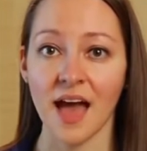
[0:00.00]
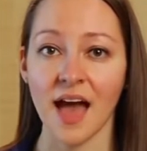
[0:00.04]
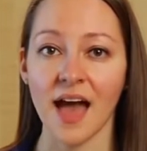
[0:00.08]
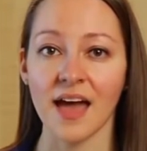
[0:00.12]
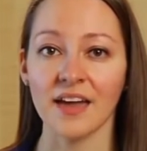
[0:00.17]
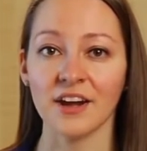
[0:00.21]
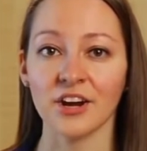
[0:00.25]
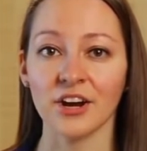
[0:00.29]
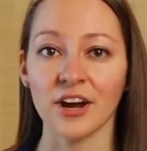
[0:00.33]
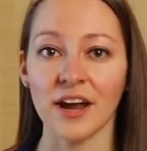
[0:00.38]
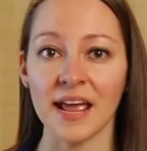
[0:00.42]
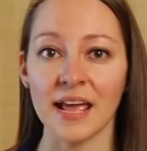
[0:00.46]

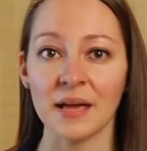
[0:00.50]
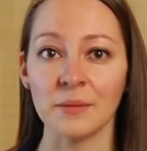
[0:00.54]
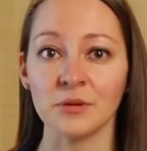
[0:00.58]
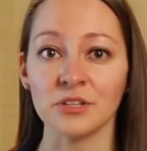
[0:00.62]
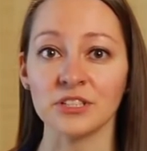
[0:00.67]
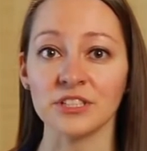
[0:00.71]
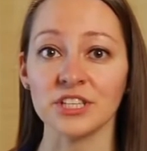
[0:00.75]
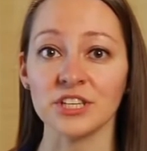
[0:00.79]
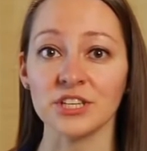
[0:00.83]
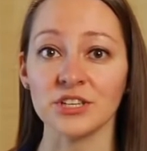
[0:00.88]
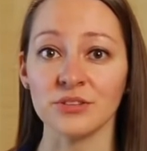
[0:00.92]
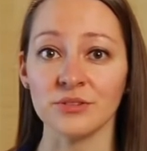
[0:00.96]
and are
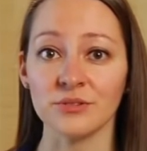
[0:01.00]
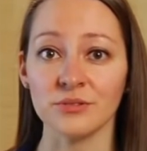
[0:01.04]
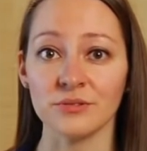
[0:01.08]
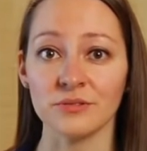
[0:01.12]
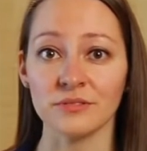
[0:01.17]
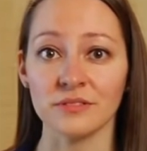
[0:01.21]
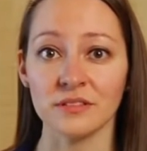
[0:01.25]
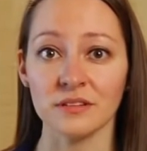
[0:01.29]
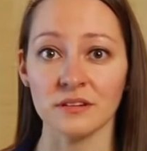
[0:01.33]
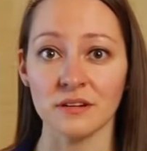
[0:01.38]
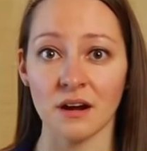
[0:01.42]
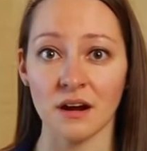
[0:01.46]
able to
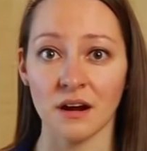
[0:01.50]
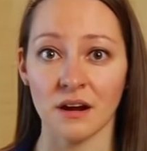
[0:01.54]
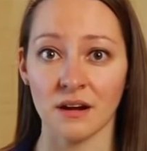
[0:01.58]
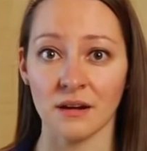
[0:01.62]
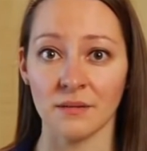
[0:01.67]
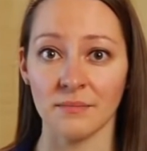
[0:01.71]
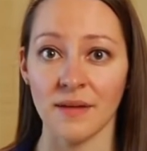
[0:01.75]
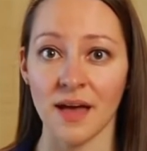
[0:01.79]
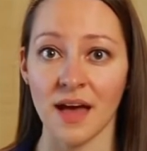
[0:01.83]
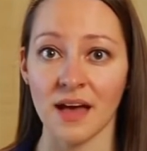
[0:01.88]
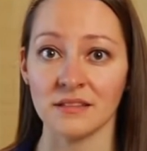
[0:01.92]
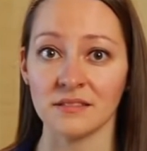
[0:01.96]
use your
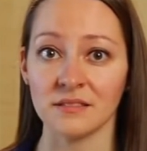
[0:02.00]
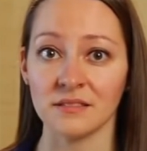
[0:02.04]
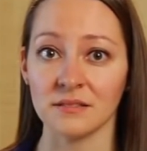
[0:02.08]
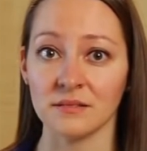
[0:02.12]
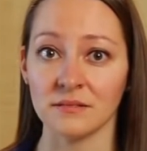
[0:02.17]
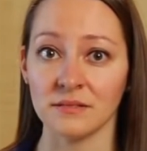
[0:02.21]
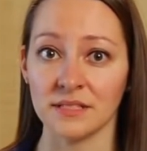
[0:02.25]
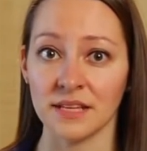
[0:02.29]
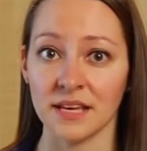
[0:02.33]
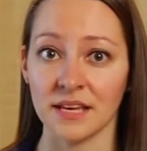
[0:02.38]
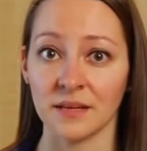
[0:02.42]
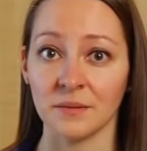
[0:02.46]
arm as
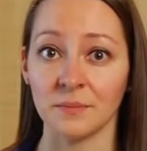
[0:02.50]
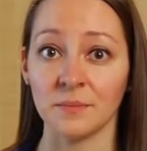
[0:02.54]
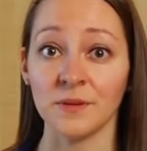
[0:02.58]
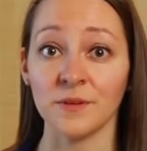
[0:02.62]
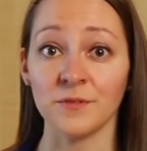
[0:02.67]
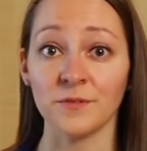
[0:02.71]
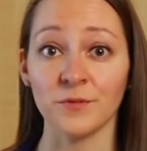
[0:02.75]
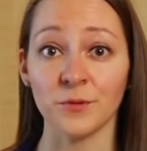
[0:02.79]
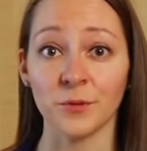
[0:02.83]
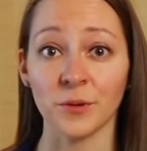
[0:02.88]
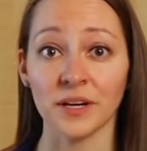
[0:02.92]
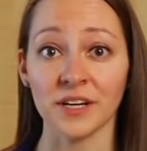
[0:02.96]
you did
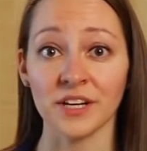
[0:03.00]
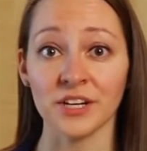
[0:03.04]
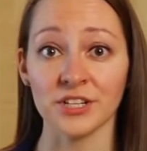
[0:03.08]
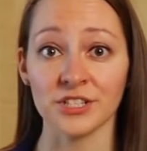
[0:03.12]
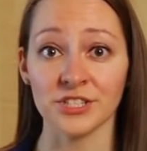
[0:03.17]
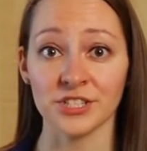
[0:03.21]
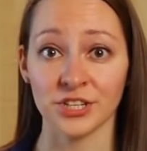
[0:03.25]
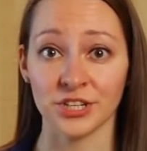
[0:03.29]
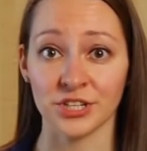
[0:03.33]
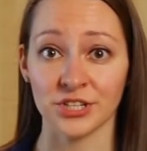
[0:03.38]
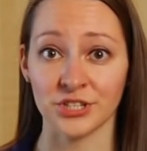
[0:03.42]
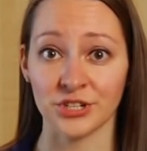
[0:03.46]
before your
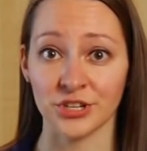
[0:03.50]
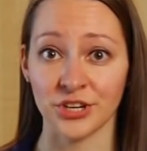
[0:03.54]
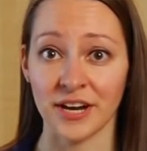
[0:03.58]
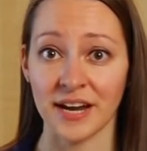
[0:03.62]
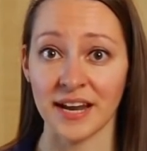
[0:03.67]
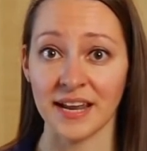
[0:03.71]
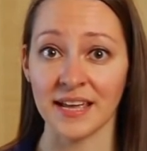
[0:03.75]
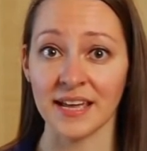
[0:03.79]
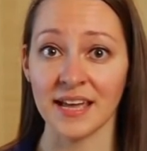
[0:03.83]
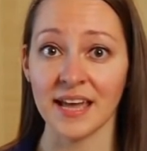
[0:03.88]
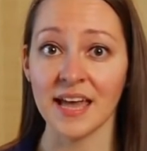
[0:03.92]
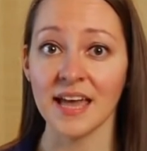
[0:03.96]

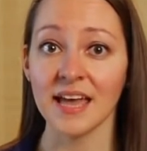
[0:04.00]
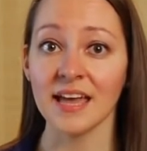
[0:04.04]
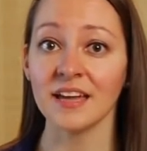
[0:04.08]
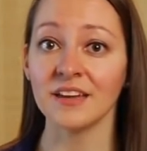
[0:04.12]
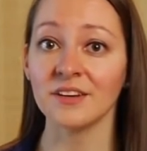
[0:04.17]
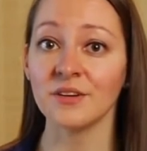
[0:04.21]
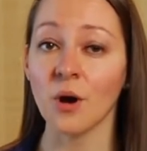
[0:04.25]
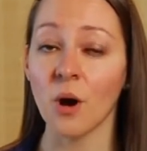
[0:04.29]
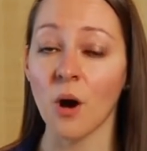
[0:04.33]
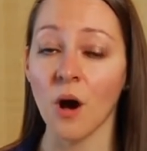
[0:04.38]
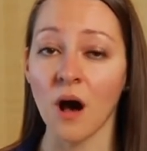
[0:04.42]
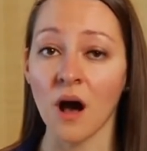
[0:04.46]
surgery
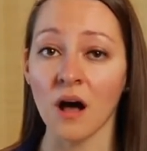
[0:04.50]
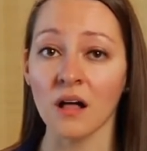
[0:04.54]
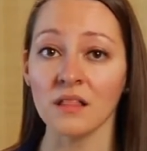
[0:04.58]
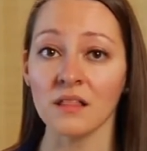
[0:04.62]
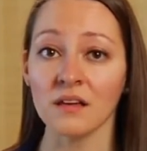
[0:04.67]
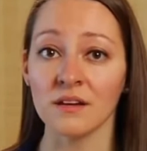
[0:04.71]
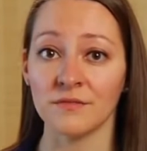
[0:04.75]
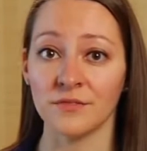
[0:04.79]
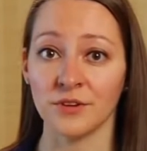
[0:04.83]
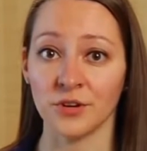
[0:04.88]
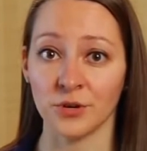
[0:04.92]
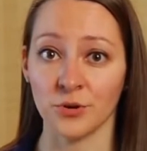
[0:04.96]
in all
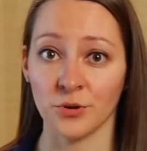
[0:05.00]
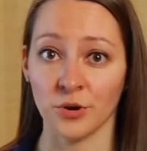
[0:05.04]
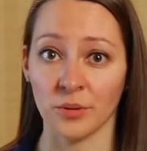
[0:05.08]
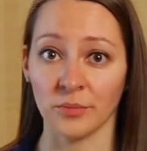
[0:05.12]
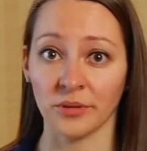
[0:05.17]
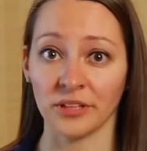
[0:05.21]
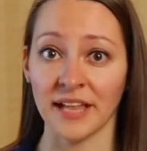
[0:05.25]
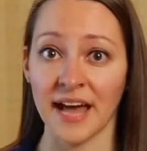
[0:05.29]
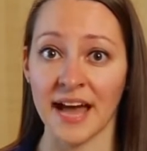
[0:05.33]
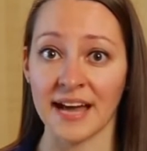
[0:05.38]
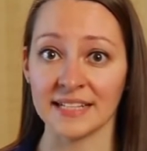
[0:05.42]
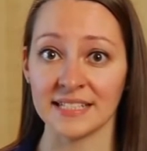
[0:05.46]
of your
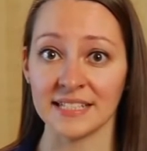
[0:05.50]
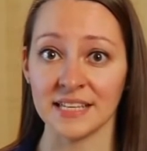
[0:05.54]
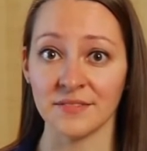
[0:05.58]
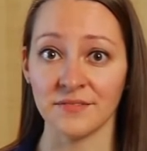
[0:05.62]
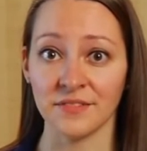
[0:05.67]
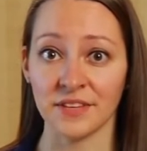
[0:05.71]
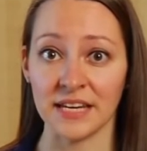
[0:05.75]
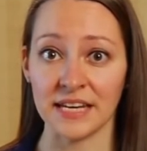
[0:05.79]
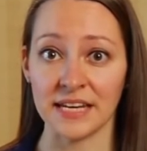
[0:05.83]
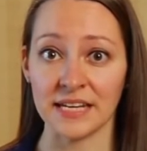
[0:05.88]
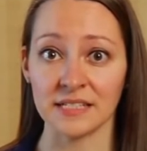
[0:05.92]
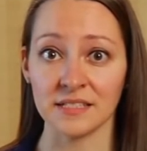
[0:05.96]
normal
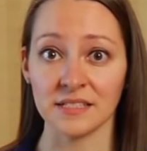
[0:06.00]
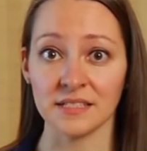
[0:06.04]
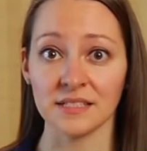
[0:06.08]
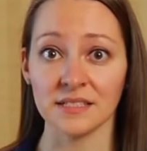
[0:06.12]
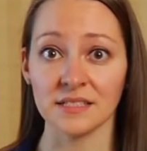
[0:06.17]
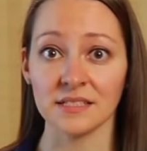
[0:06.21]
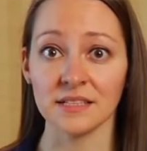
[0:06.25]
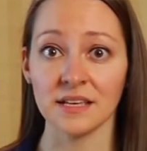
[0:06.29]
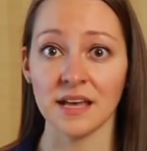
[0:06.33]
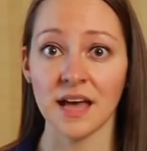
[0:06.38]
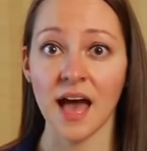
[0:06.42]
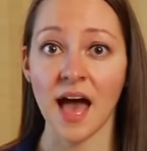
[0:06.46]

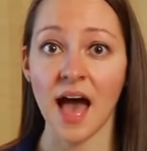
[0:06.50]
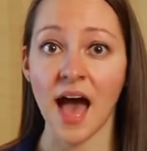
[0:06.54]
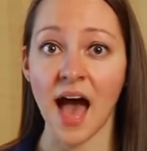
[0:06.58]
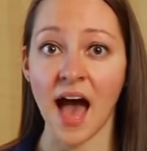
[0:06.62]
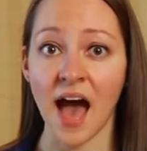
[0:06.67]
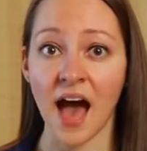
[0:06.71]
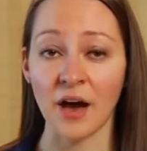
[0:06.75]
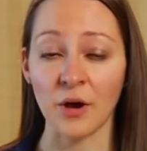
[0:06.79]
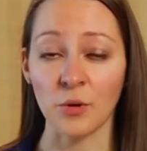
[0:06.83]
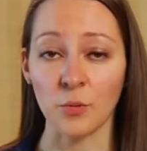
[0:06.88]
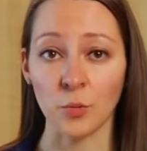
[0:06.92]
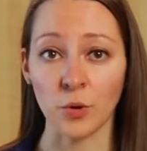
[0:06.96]
activities,
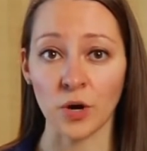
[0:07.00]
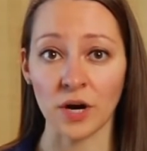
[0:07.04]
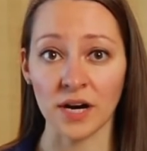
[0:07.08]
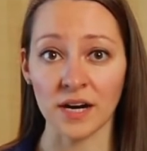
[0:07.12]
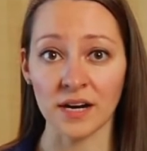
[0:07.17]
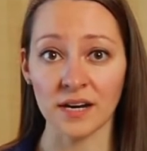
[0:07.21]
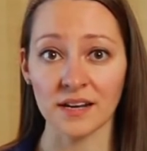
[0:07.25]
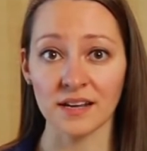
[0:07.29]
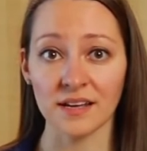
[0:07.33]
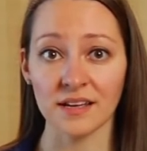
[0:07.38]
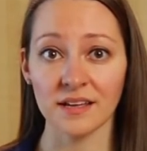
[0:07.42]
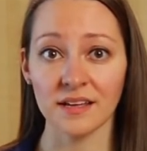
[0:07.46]
at
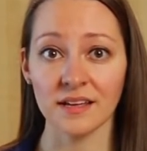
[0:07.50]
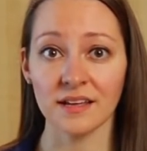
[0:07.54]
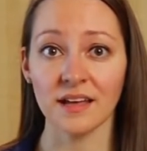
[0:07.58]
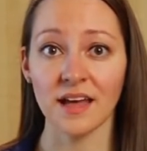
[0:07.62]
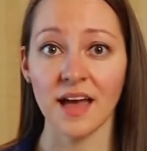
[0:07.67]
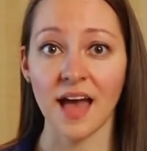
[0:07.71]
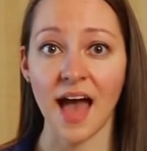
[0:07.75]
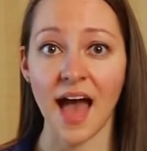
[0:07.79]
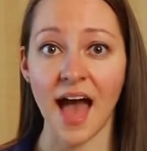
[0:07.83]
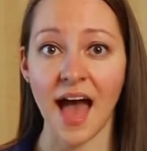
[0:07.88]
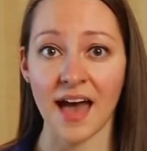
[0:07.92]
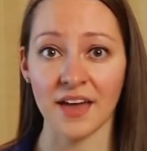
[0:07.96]
work,
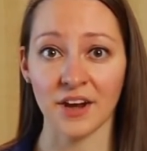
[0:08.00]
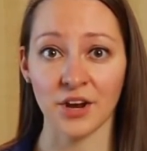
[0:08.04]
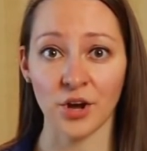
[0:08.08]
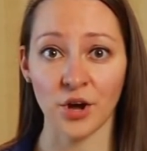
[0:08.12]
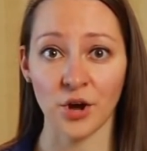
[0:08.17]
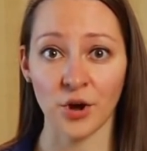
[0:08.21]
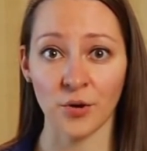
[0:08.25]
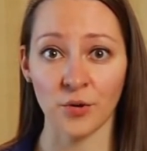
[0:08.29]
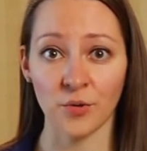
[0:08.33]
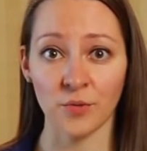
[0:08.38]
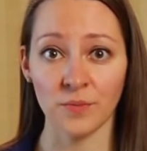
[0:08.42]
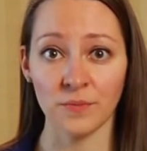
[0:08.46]
at
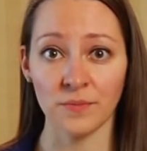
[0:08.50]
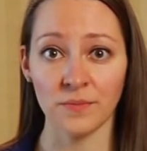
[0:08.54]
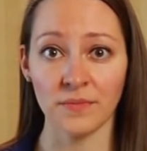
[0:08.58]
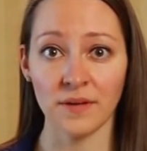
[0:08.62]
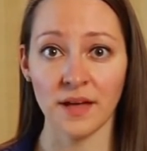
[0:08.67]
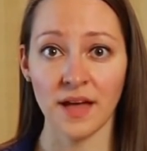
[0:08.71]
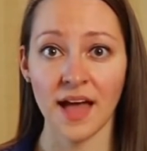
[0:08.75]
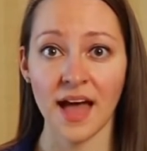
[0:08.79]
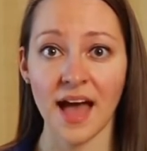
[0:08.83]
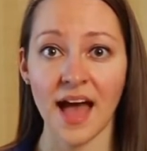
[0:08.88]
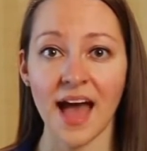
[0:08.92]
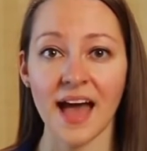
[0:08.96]
home,
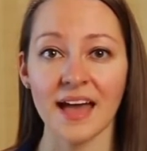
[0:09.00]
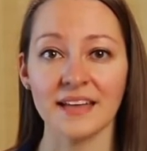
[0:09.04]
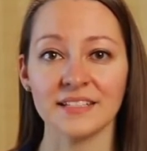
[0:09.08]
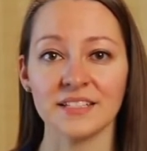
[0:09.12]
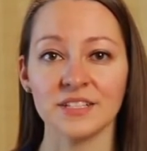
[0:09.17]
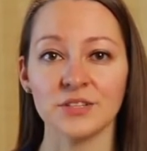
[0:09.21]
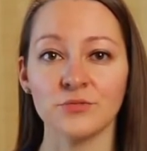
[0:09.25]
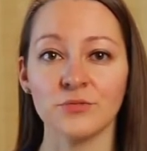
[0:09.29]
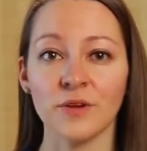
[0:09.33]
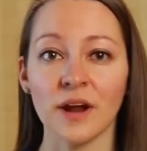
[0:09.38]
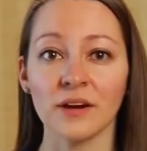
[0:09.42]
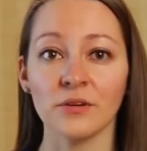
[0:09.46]
and
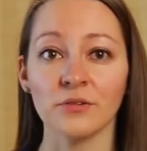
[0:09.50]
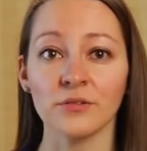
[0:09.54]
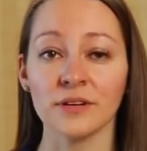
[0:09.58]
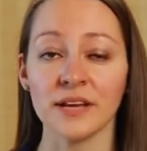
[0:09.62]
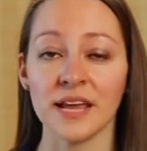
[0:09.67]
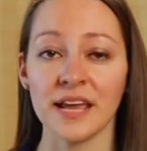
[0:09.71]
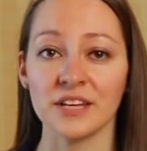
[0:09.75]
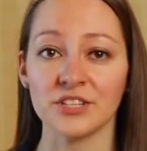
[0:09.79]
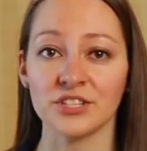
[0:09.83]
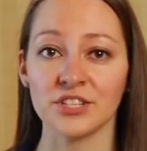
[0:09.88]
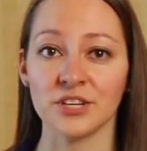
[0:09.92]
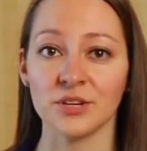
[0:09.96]
in
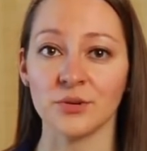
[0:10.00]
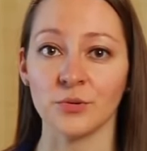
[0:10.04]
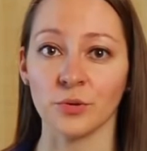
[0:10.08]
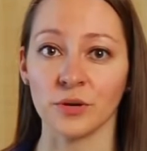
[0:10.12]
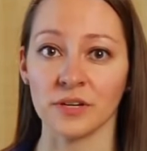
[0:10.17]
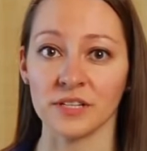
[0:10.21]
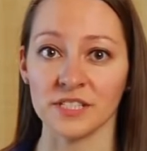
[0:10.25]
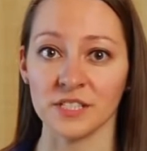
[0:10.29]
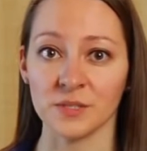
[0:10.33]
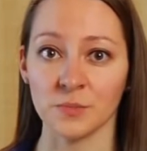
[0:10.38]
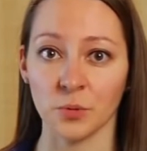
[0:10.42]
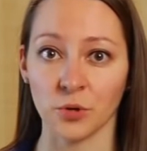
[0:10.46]
recreation
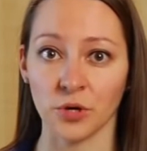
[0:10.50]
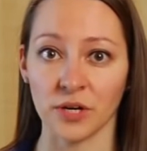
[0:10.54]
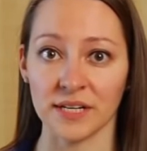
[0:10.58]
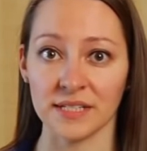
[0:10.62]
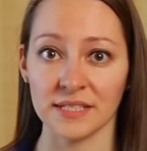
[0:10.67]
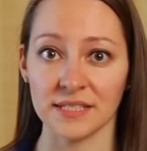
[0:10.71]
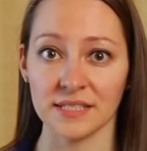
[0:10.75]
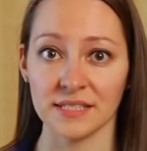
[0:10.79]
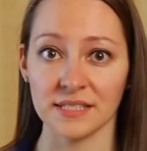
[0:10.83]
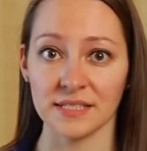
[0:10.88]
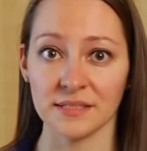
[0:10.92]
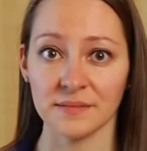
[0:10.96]
or
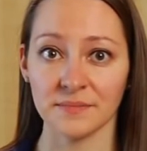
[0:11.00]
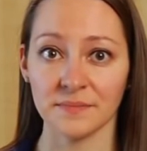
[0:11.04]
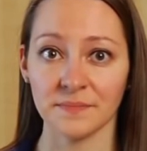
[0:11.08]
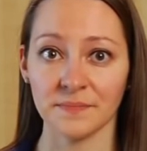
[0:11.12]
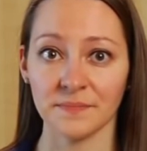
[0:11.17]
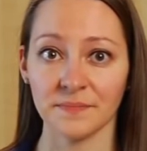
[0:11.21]
sports.